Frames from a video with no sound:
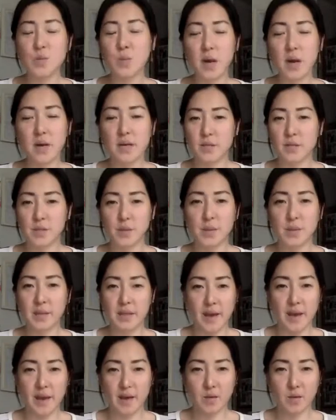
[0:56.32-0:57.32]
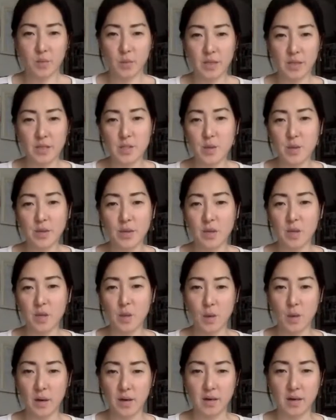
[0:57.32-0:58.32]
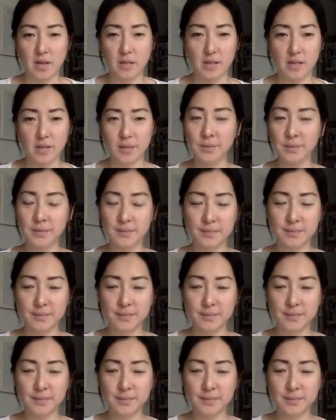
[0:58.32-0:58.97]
you want to do with that? What did you think you wanted to do?